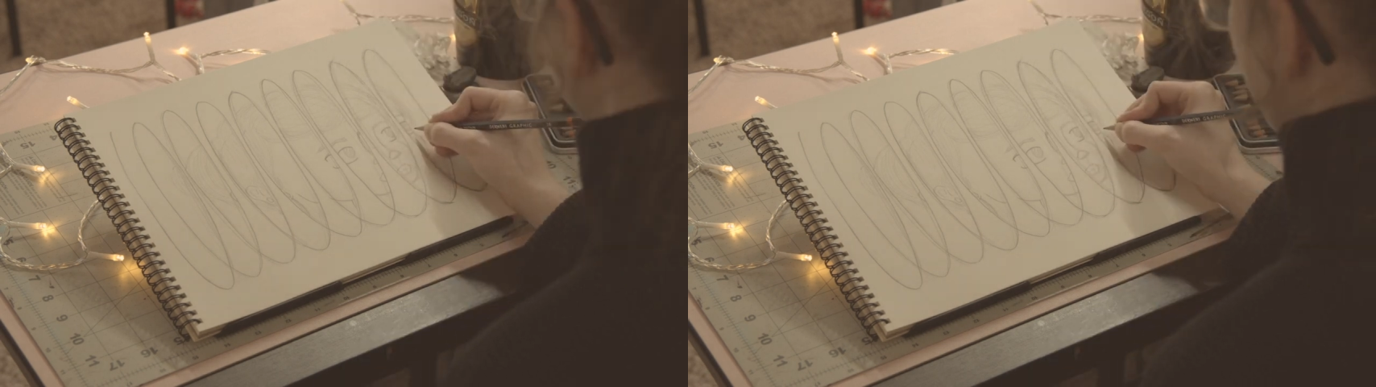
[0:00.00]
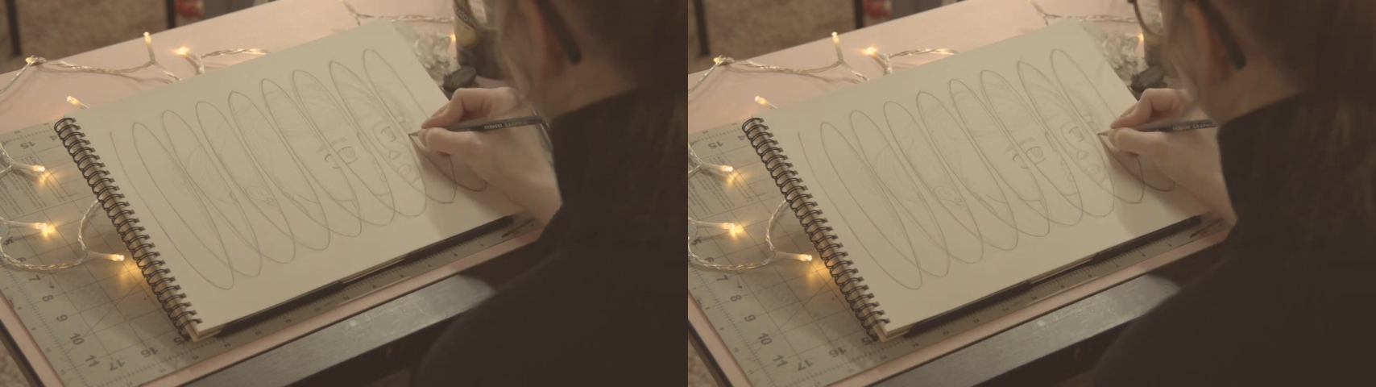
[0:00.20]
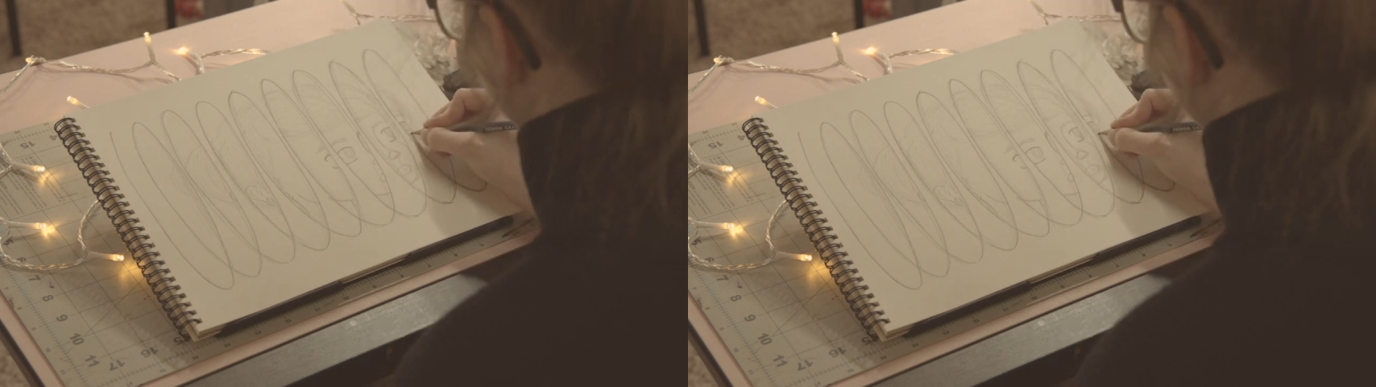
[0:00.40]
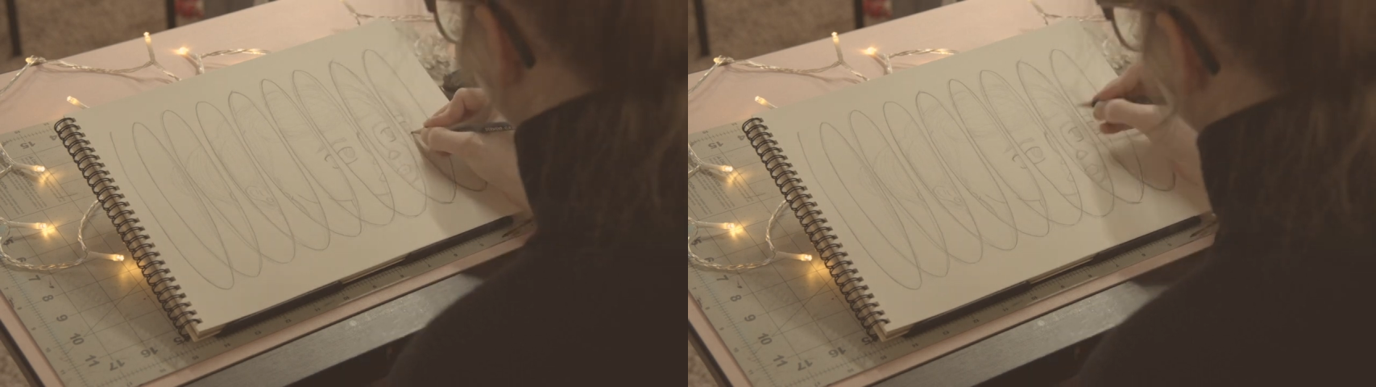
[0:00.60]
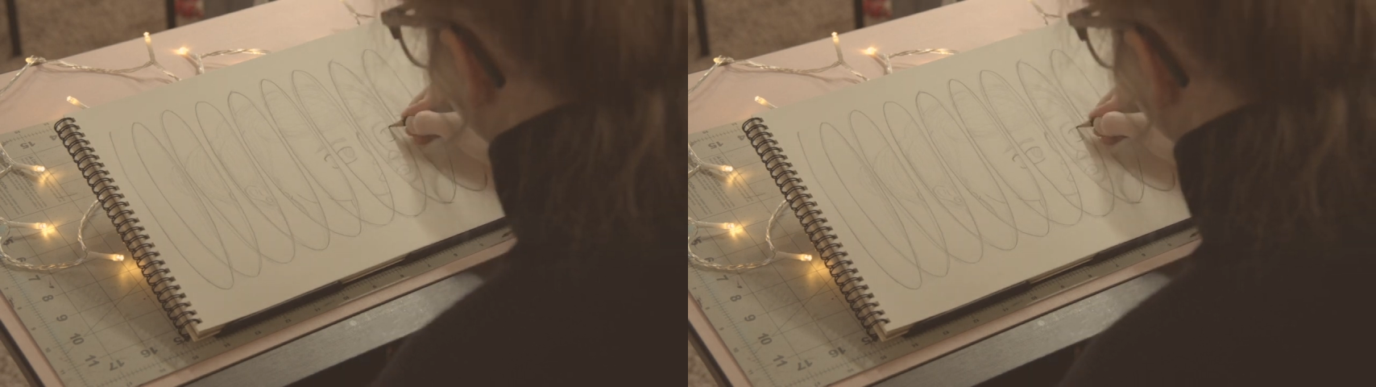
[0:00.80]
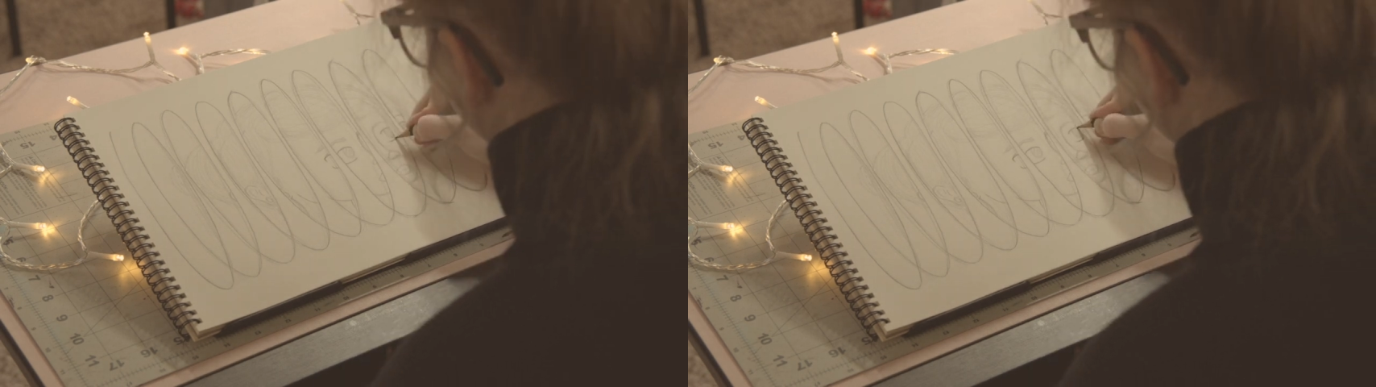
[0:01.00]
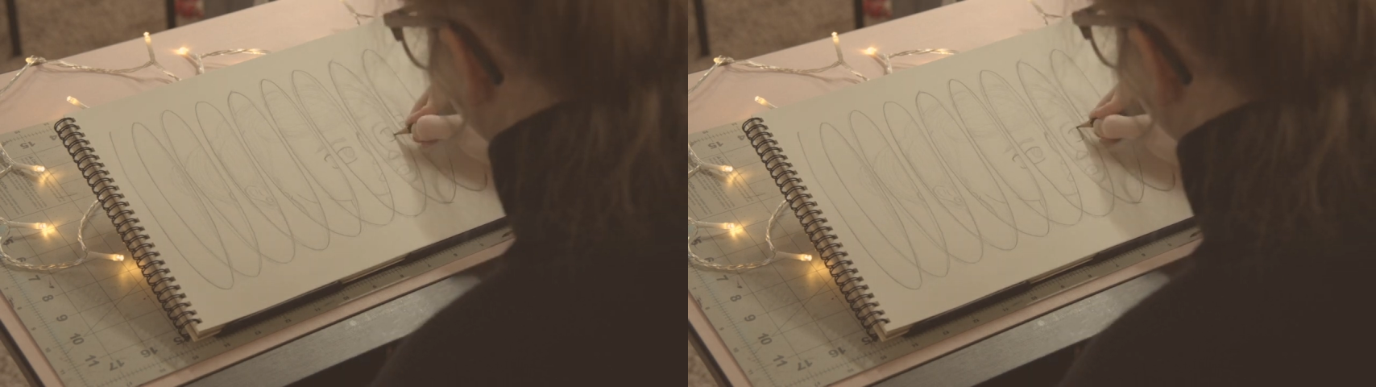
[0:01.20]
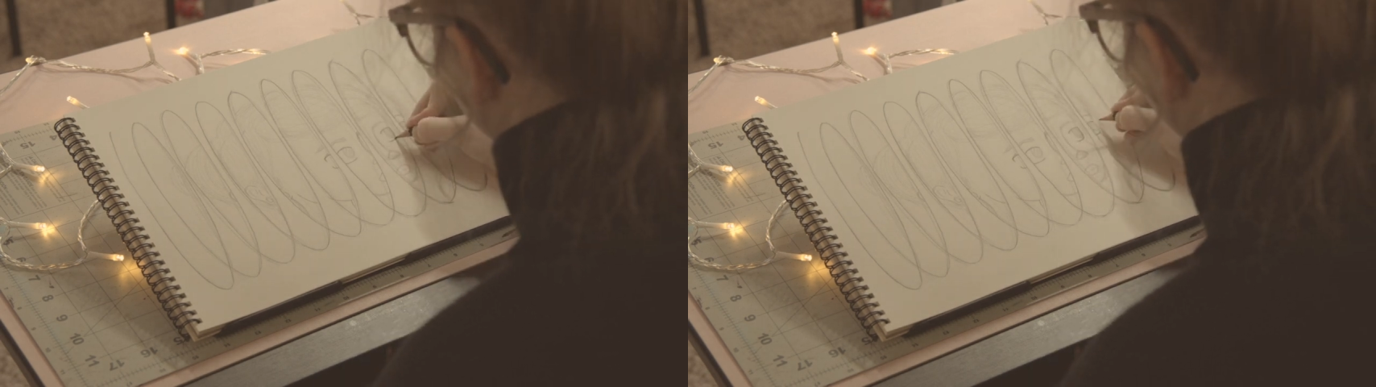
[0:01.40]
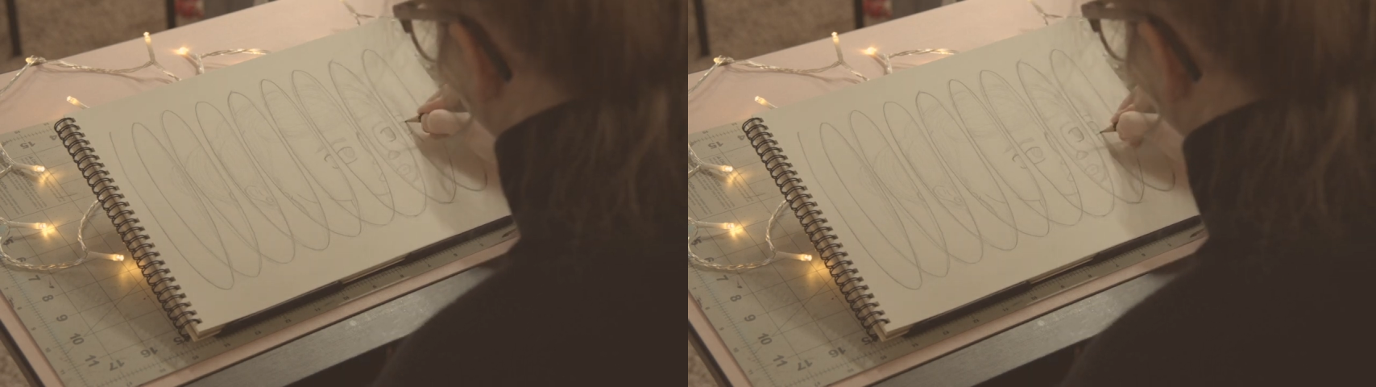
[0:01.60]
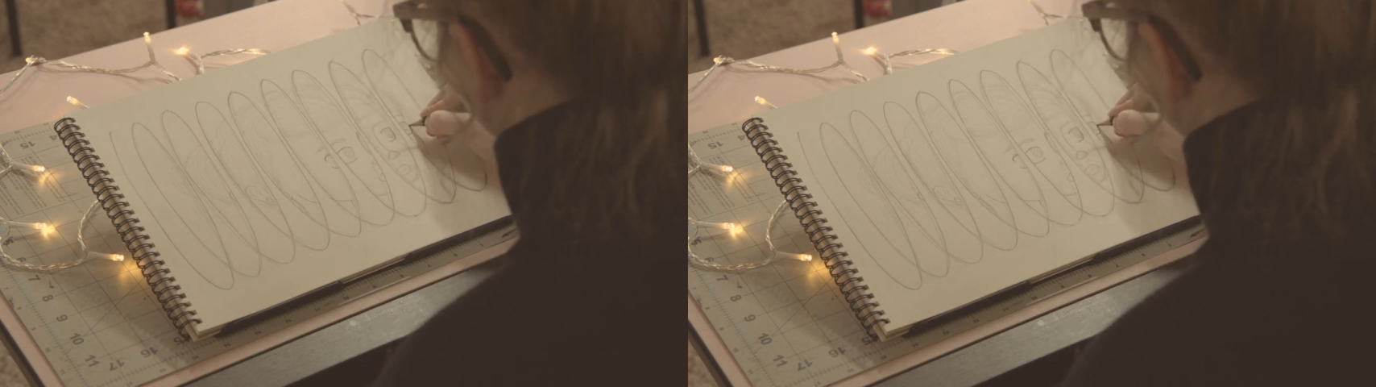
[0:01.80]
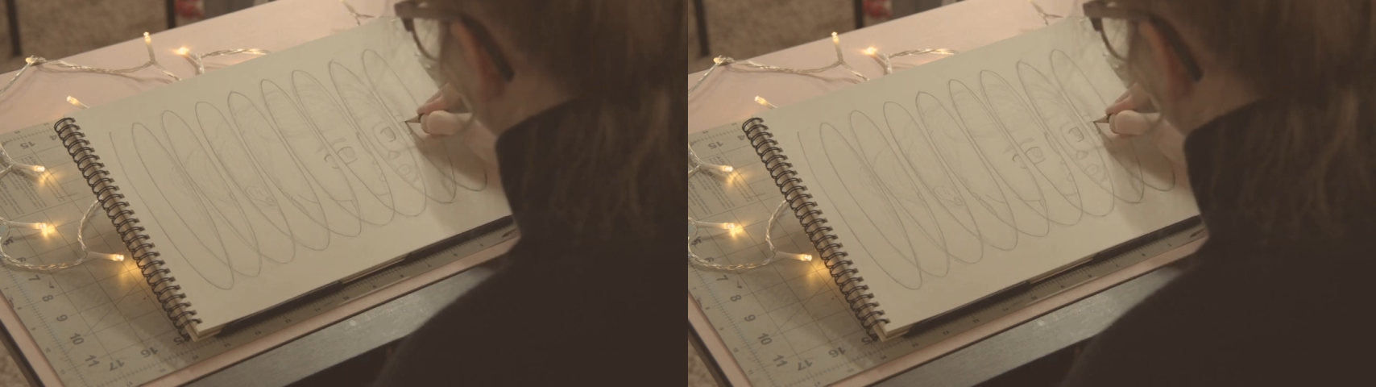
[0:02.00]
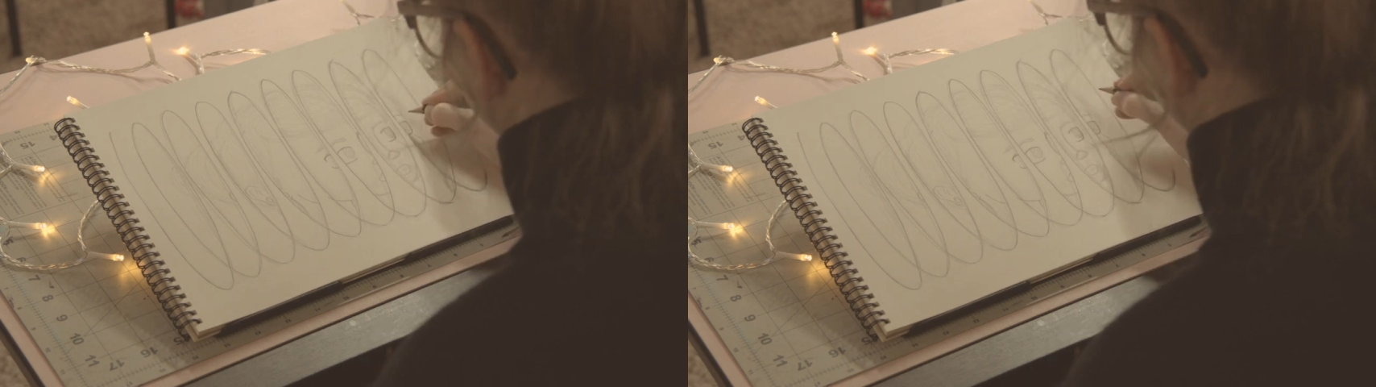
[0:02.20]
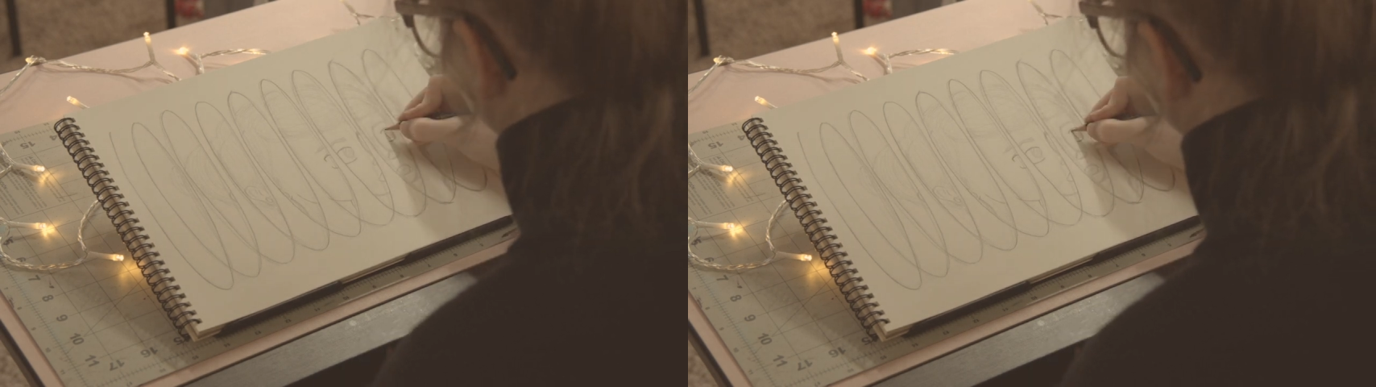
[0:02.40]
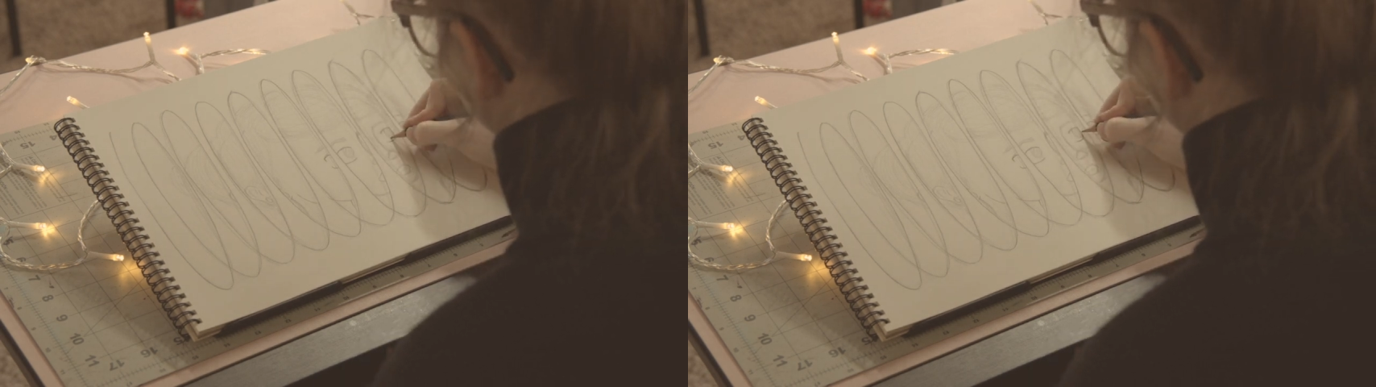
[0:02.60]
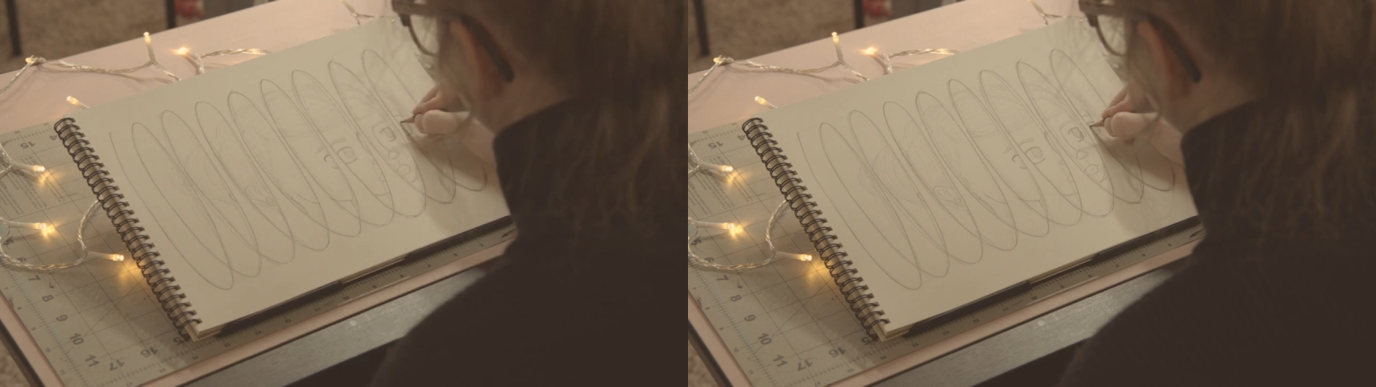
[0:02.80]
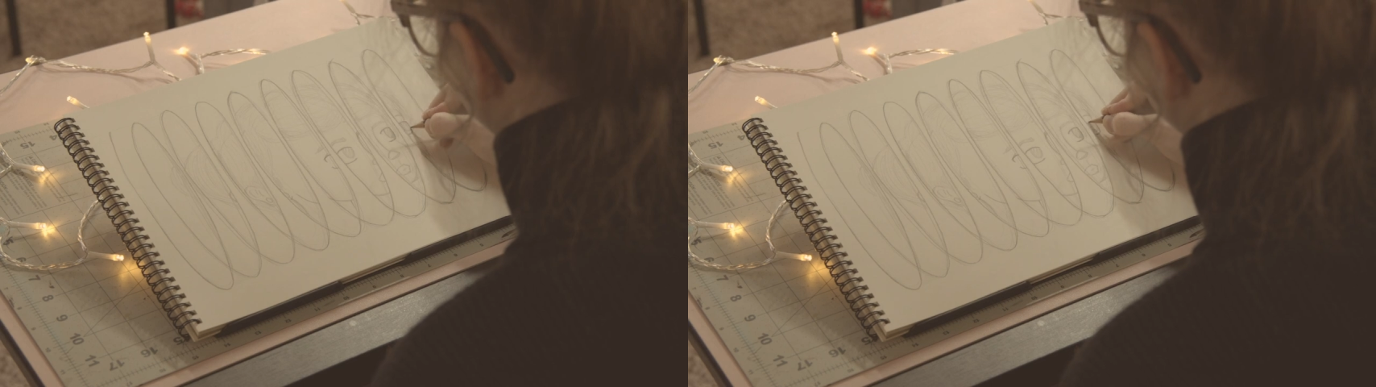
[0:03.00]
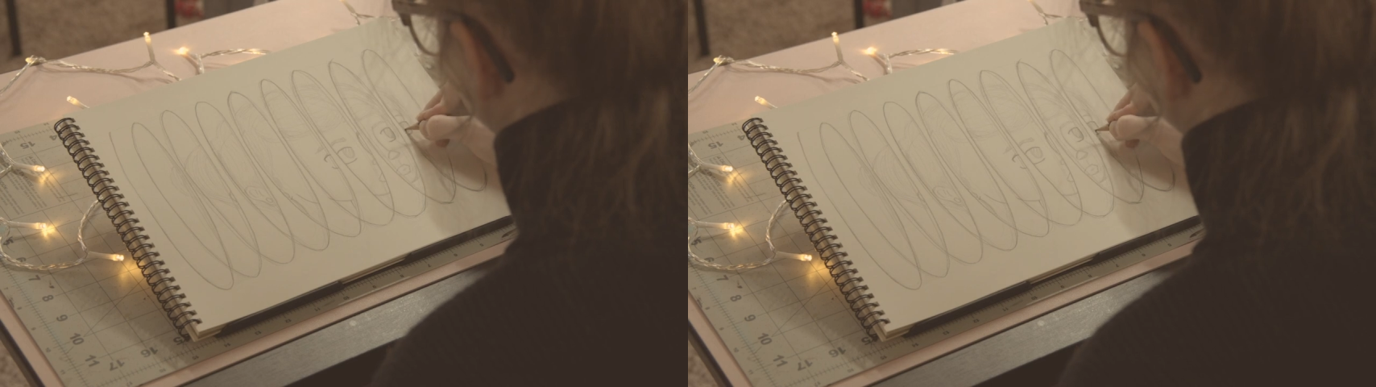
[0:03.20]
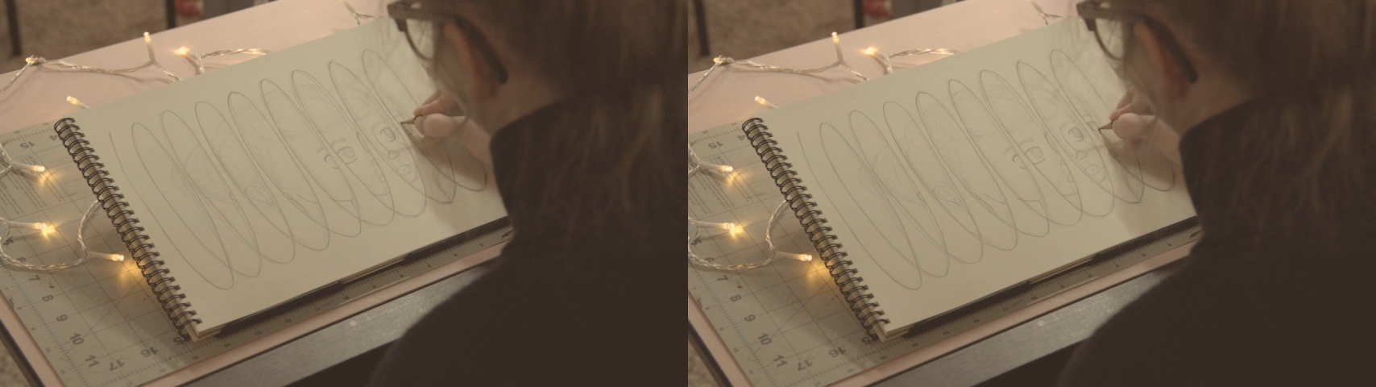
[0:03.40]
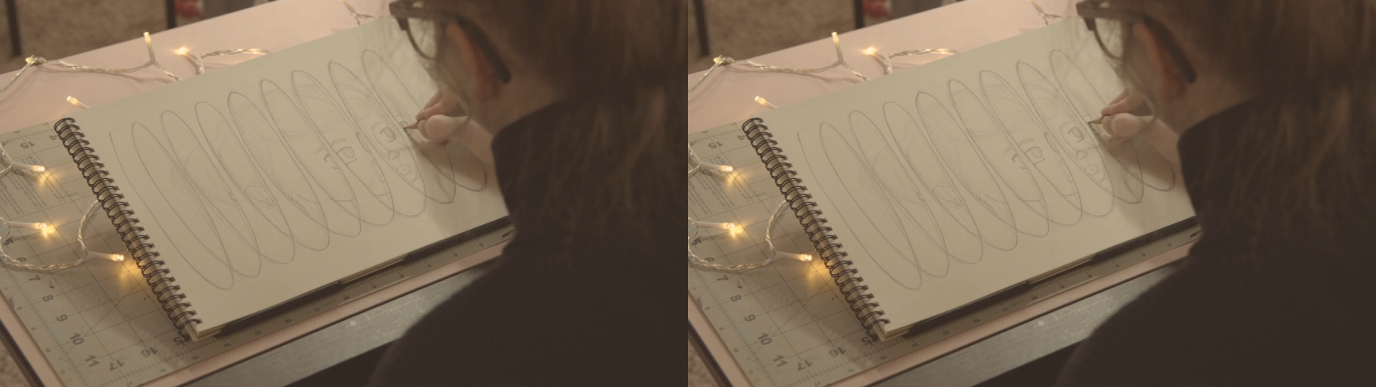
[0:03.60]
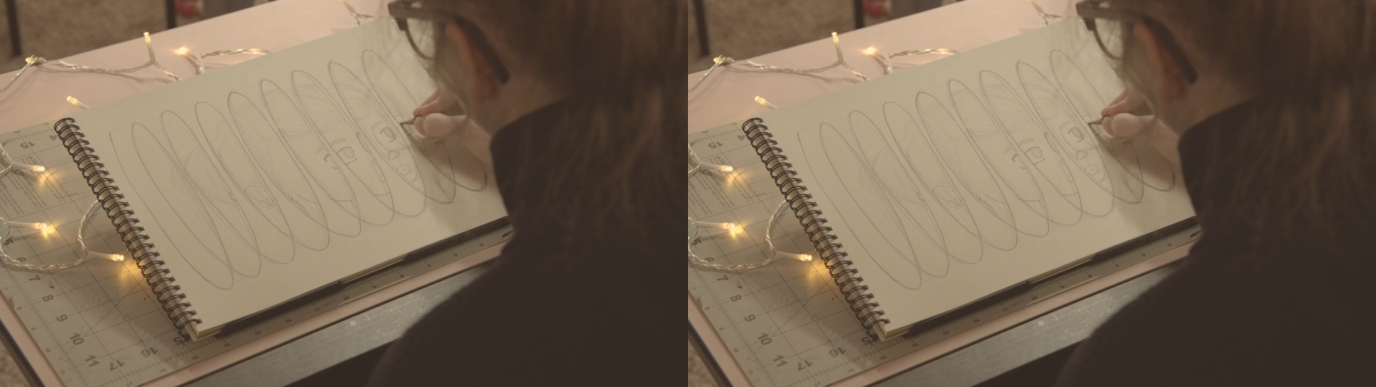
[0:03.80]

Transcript: Nobody's mouth can be seen.